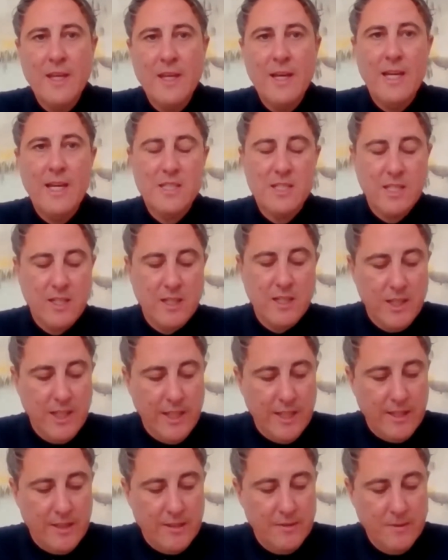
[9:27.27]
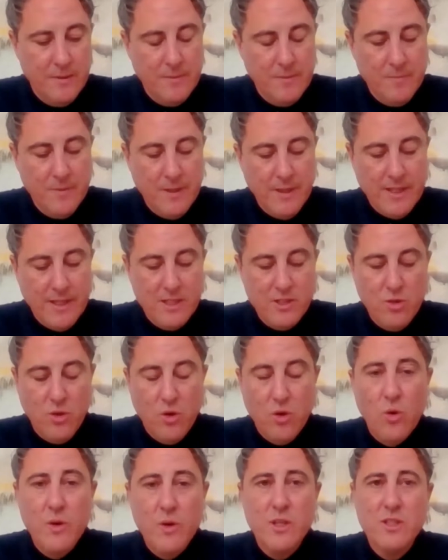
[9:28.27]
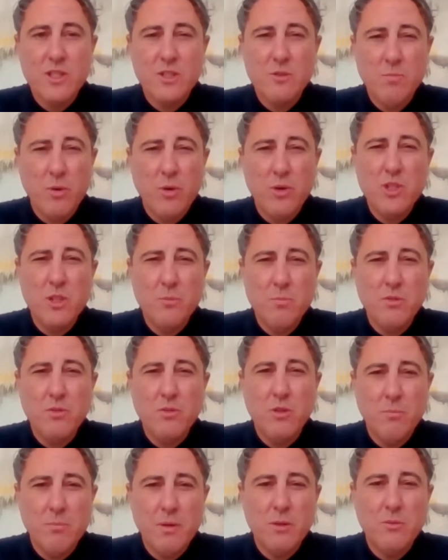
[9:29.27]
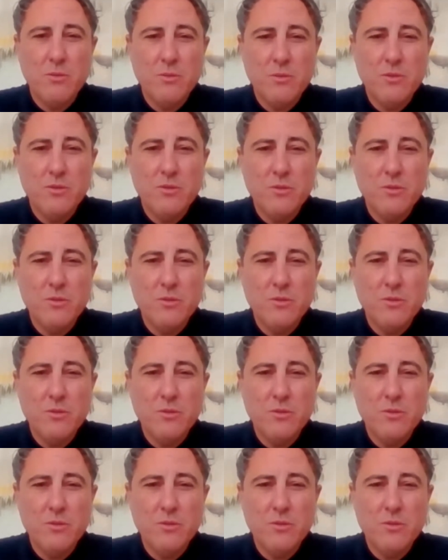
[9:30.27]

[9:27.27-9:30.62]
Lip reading: as clear, and as honest as possible about